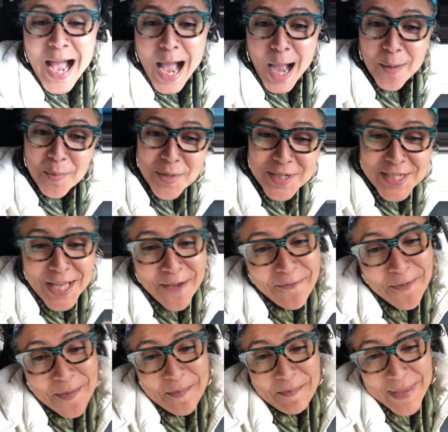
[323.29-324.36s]
I wish that
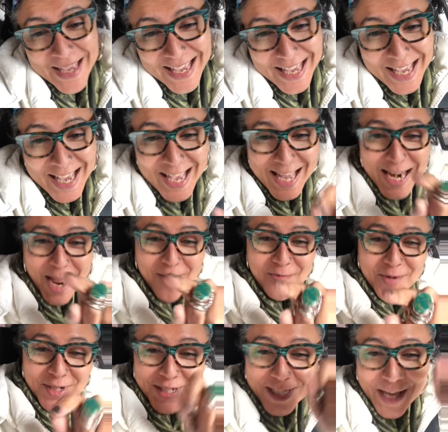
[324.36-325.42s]
for me, and I
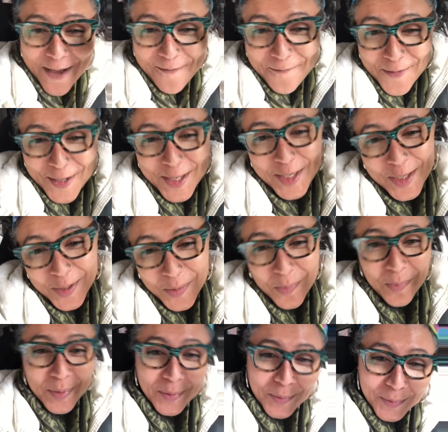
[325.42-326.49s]
wish that for you,
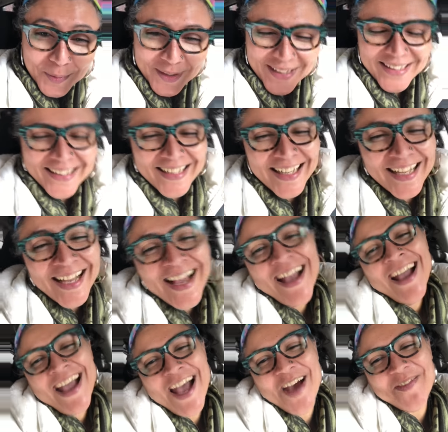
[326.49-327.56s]
boo.
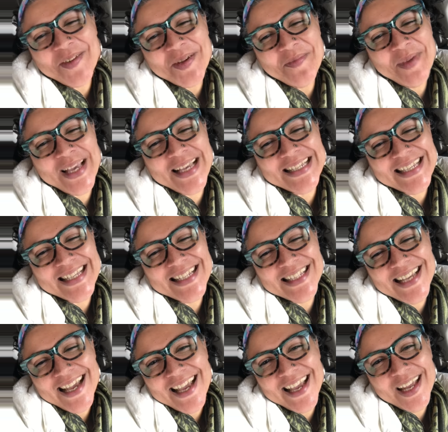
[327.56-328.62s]
Have an amazing
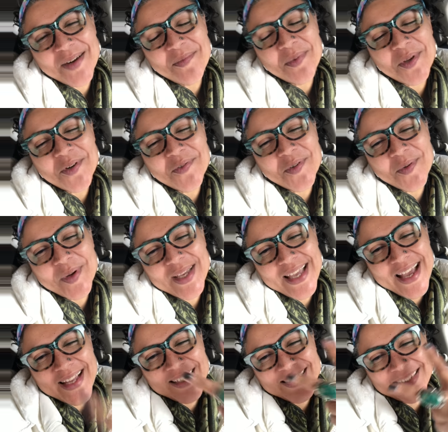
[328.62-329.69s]
day and a beautiful
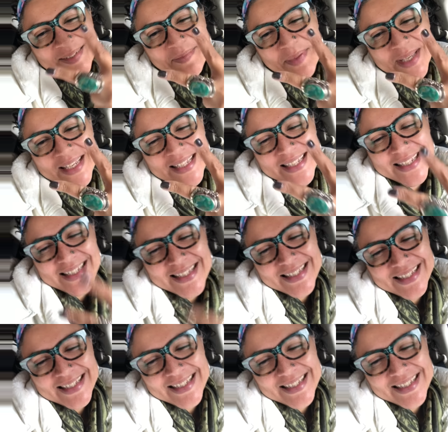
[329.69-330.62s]
weekend. Peace.